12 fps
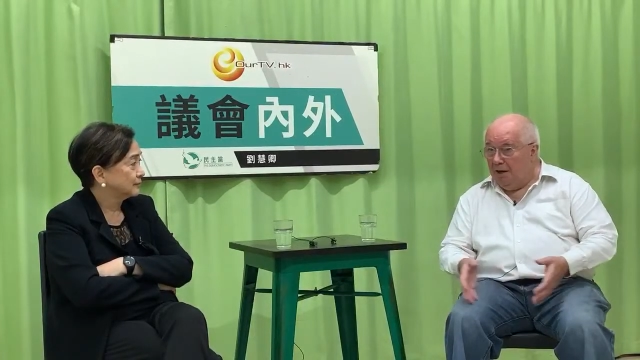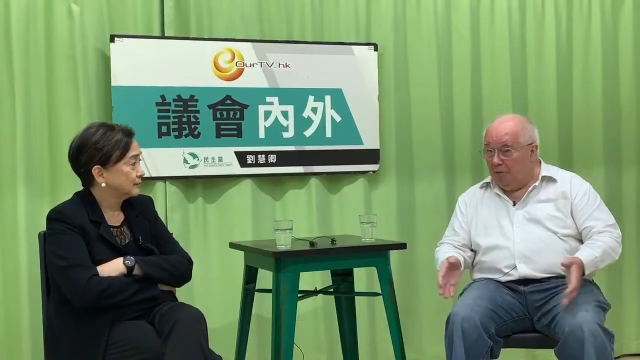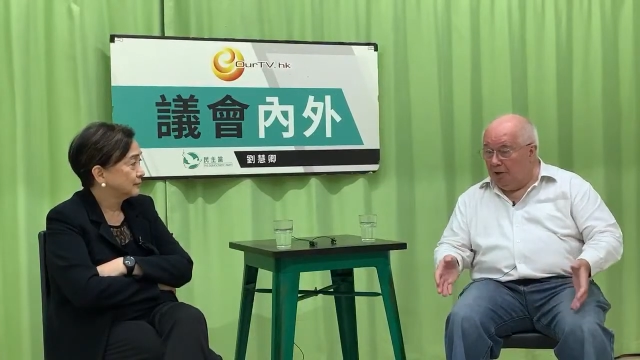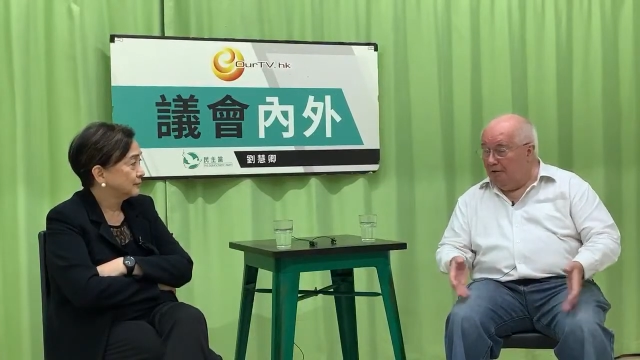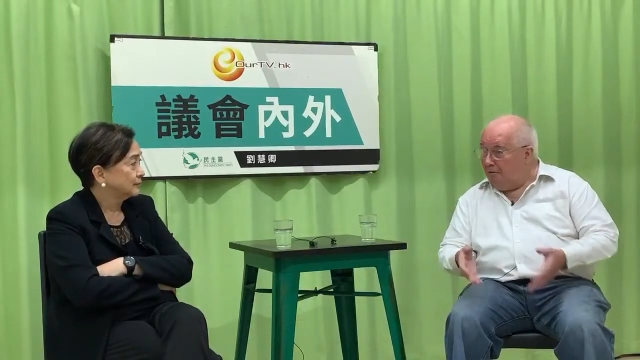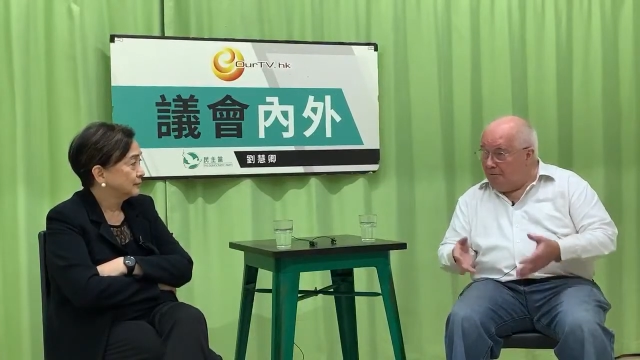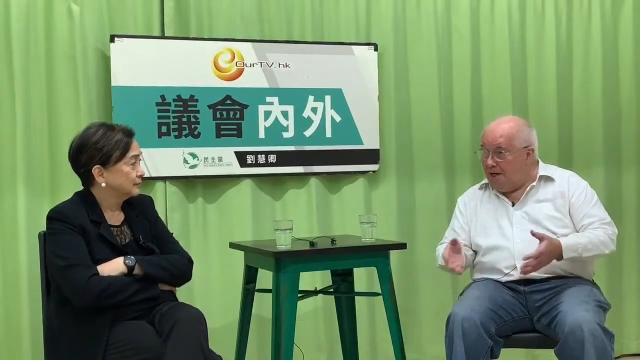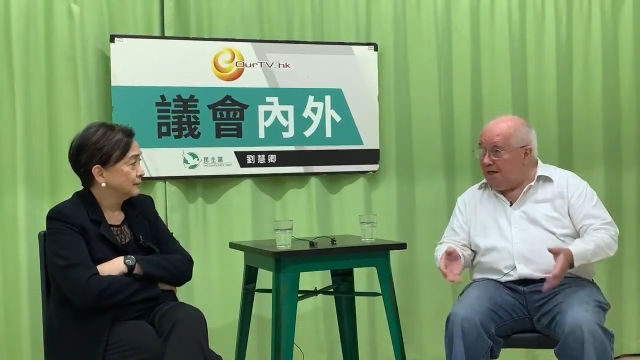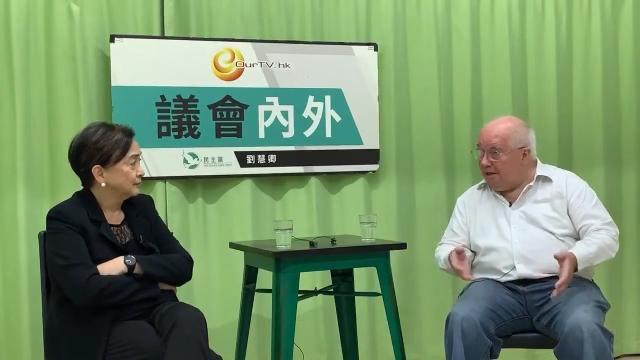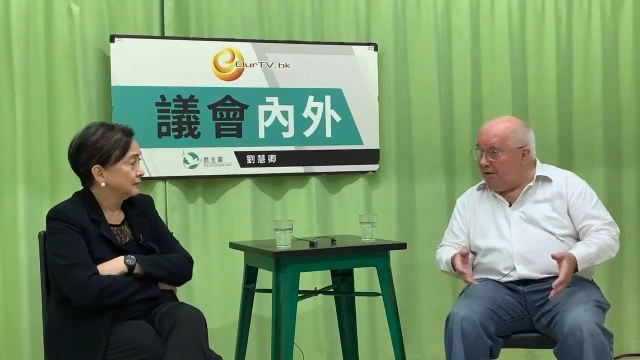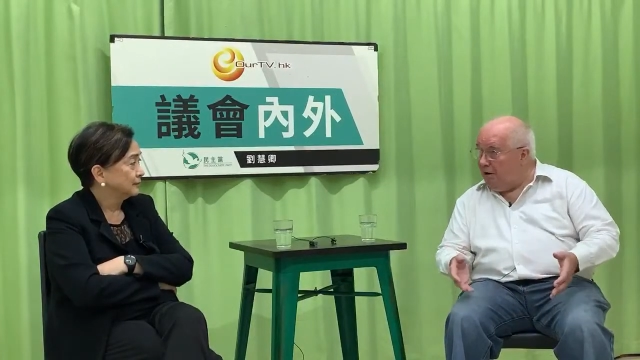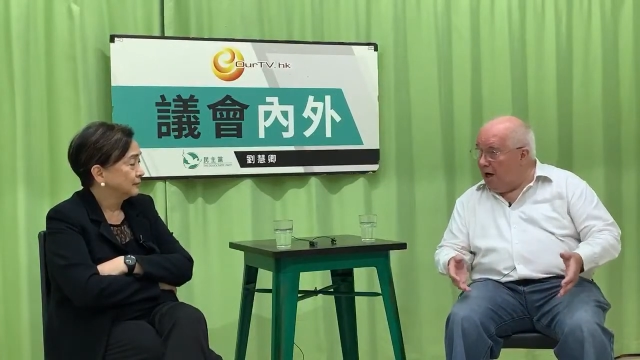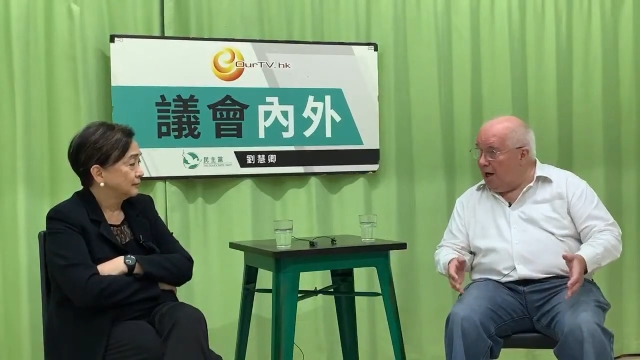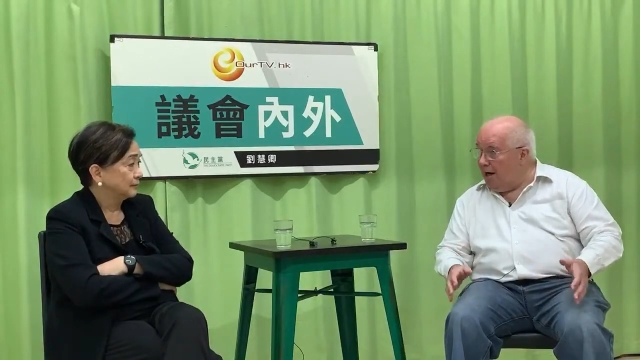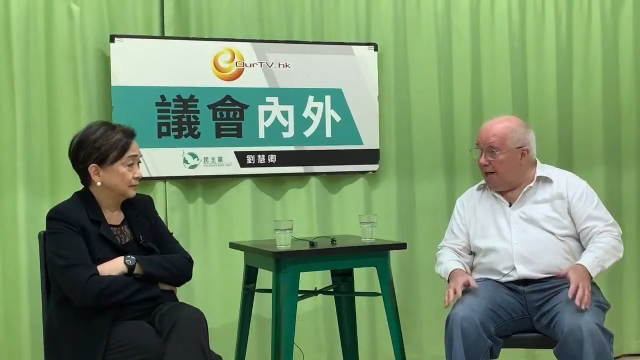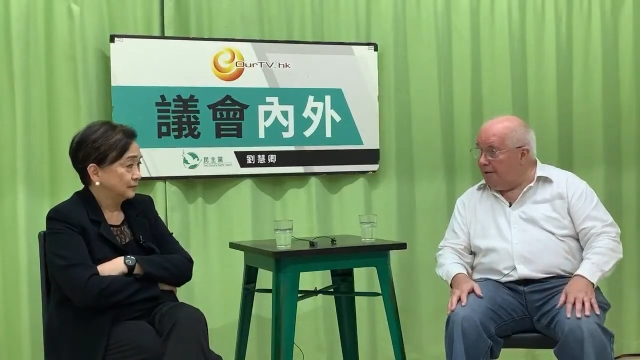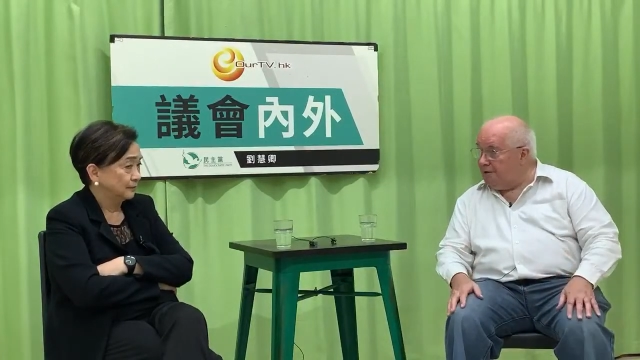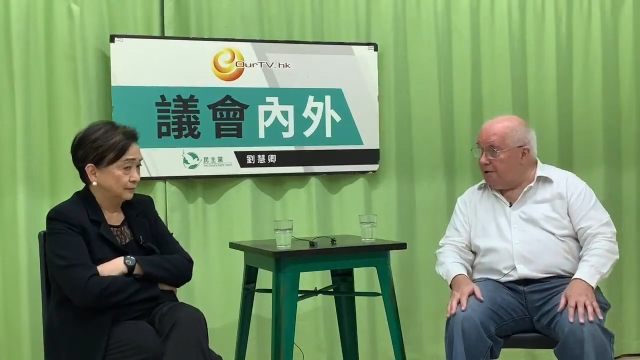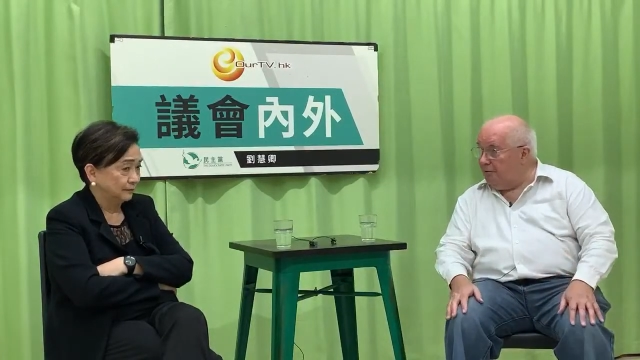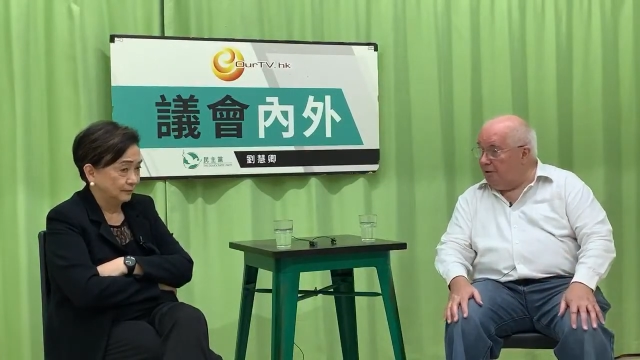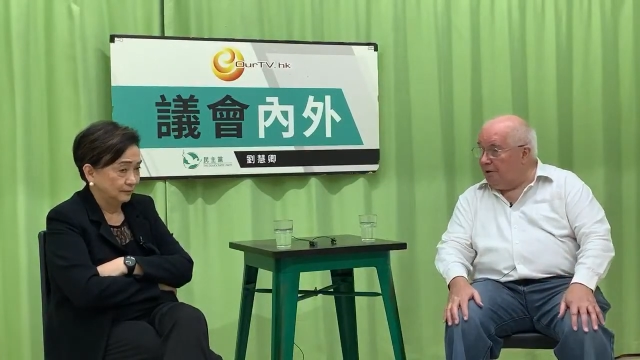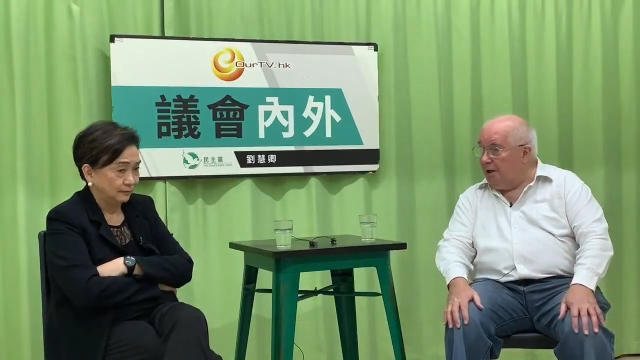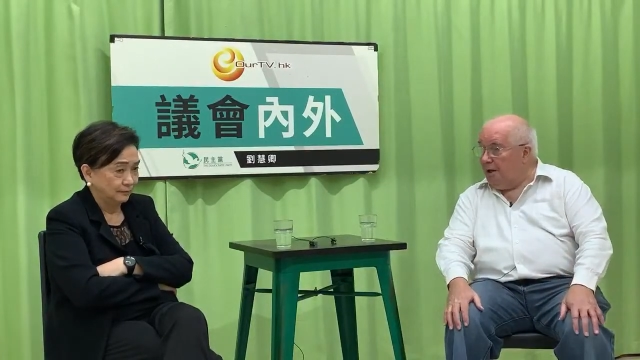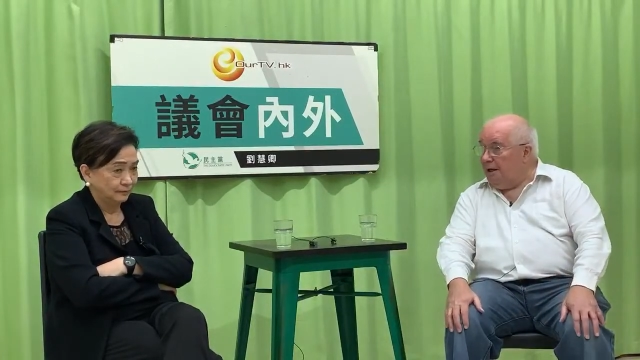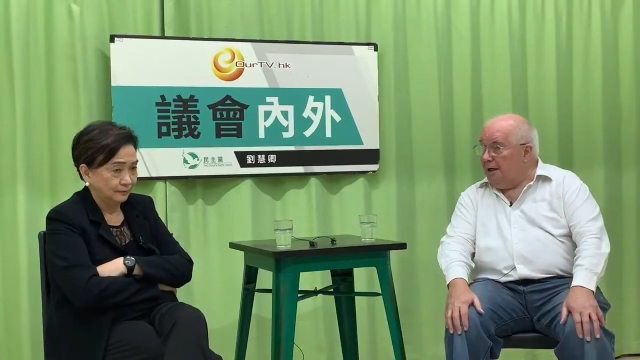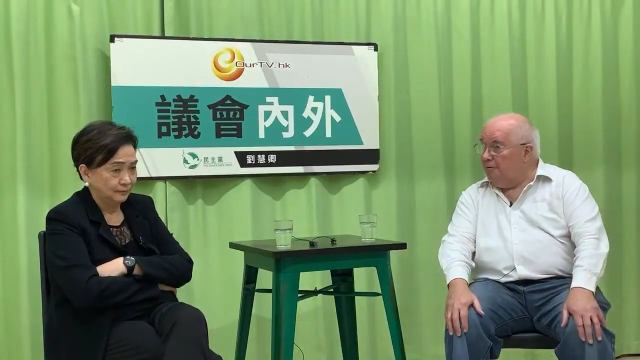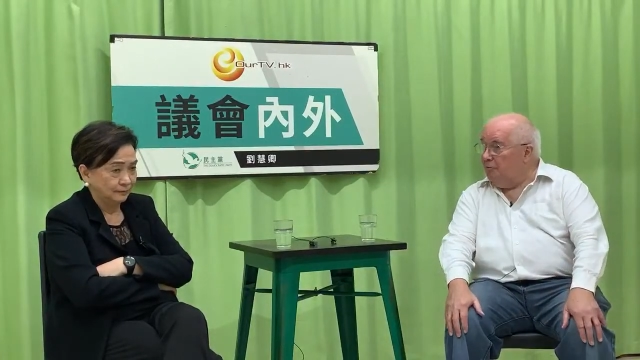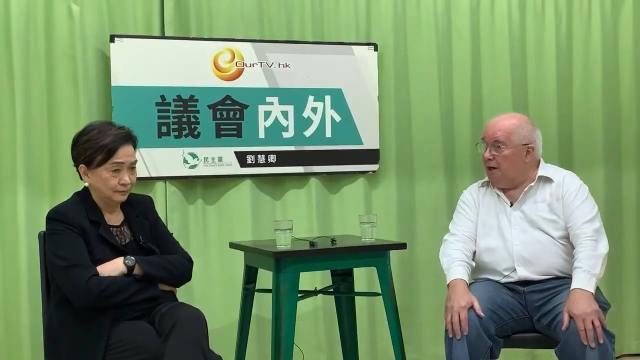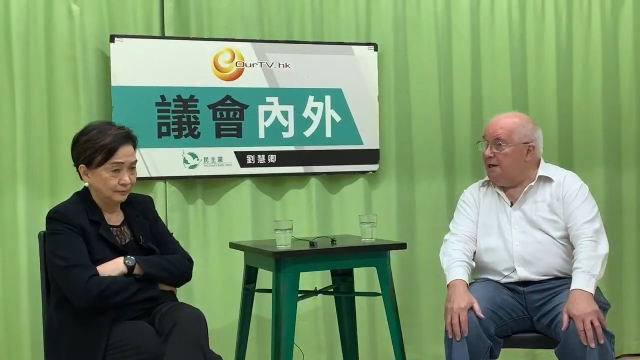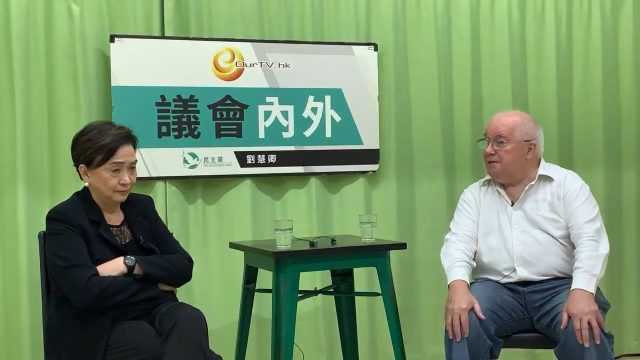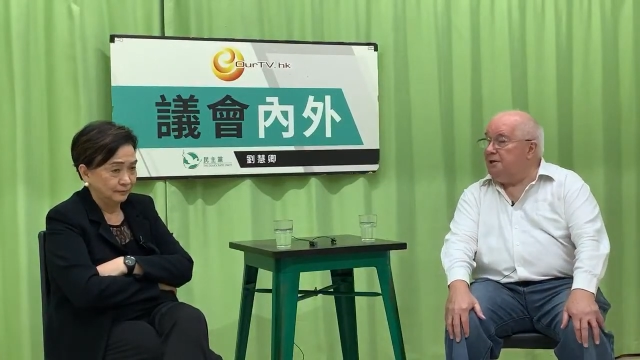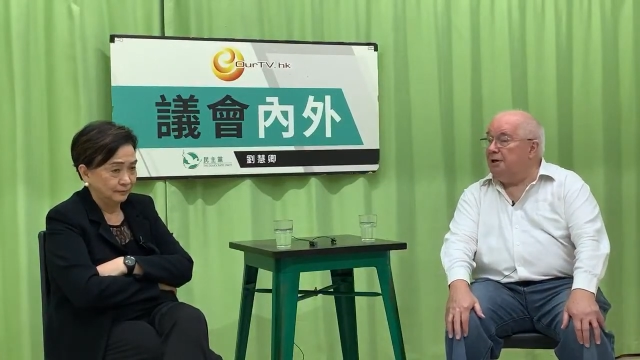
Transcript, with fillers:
Speaker 1: whatever media I like and so on, in ways that